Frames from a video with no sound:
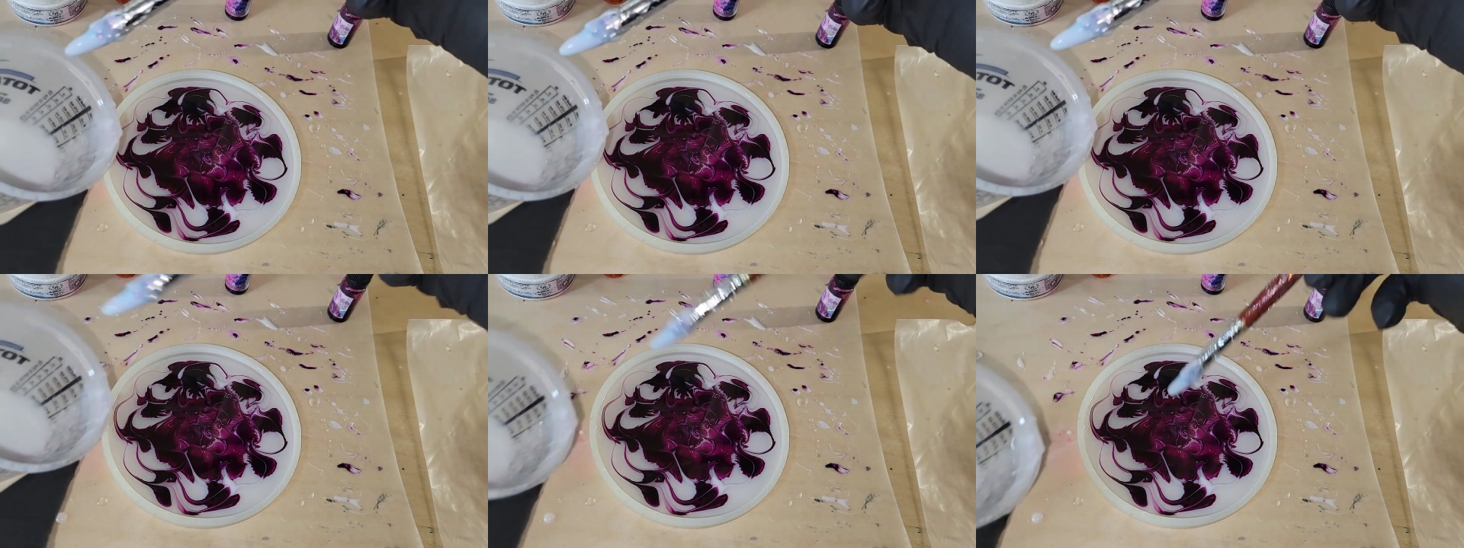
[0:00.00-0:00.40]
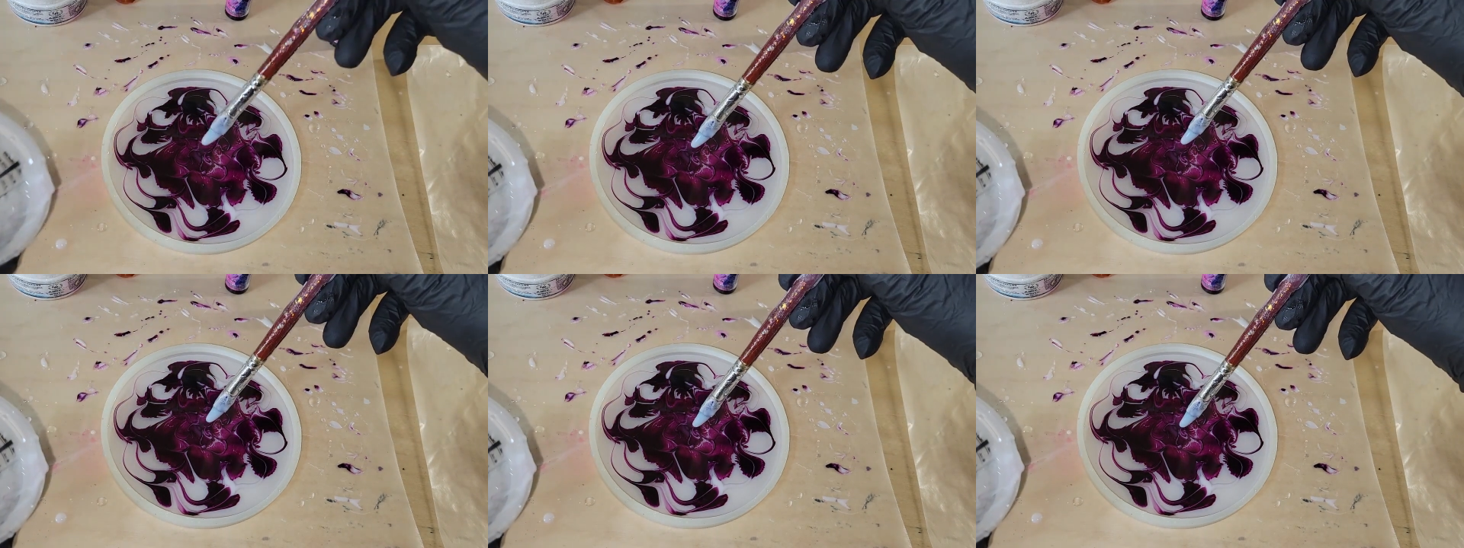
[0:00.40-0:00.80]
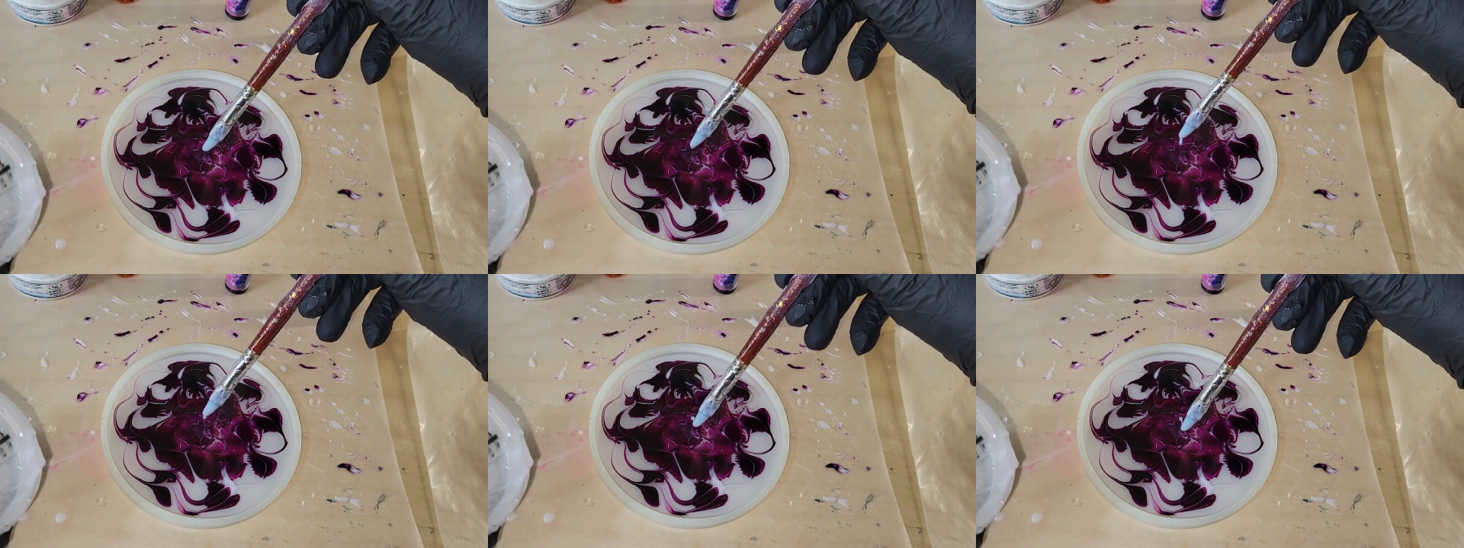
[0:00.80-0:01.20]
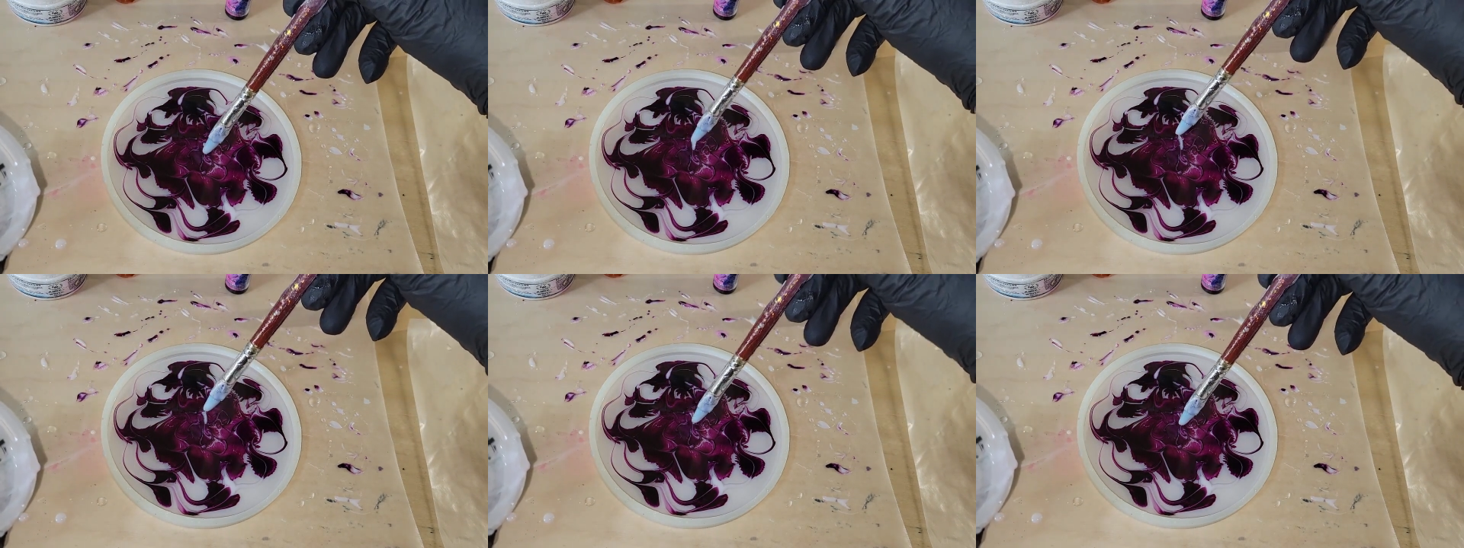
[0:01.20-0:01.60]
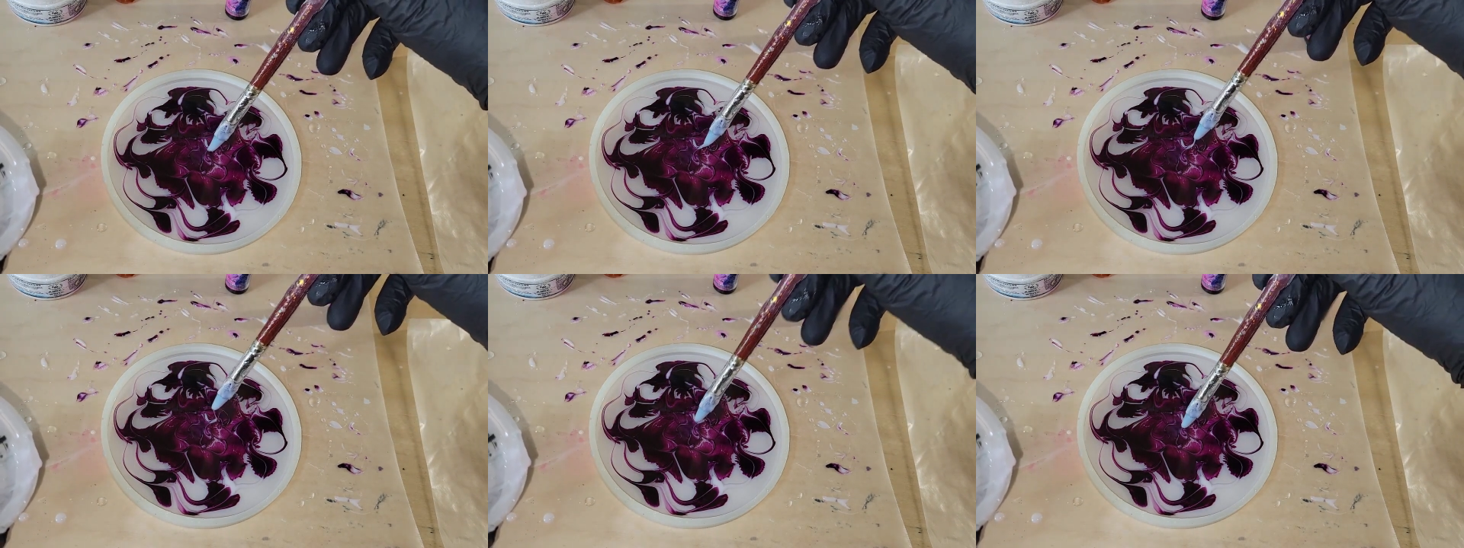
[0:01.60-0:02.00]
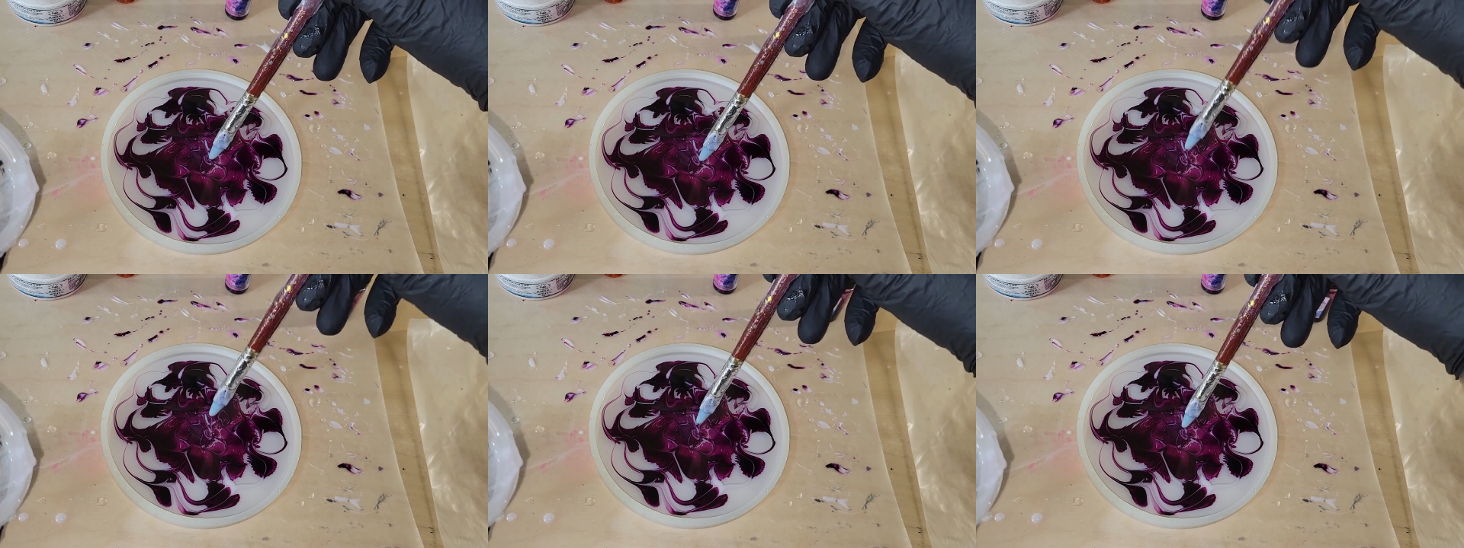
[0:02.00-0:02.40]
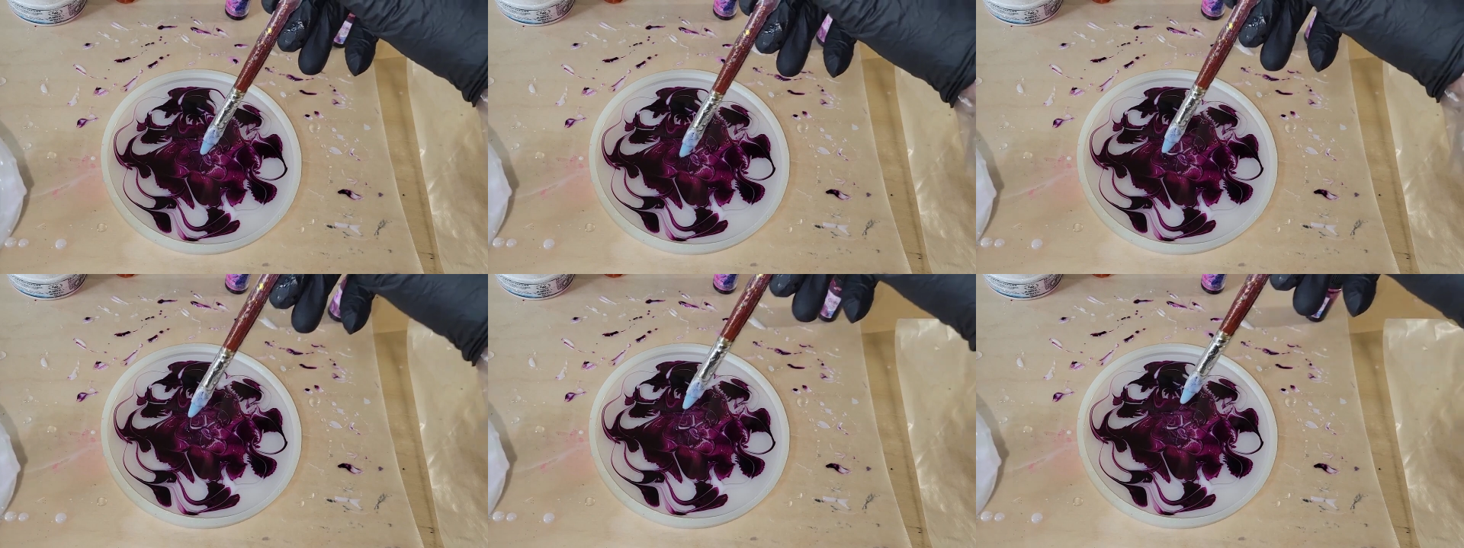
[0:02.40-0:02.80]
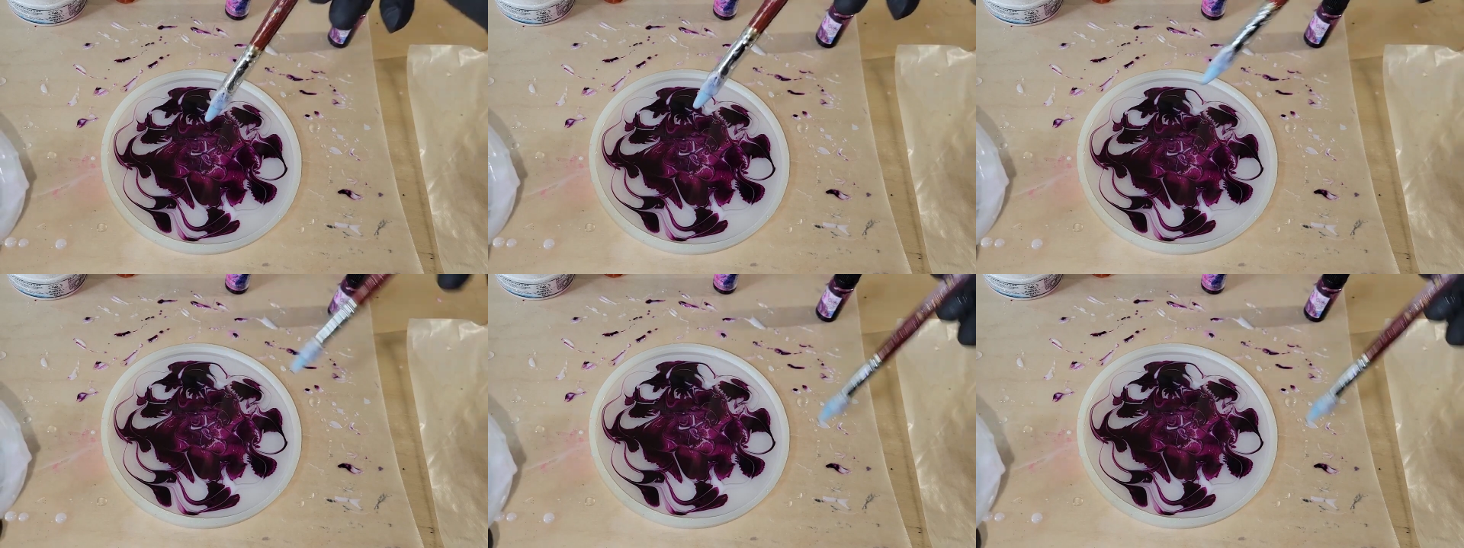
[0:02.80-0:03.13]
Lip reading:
Nobody's mouth can be seen.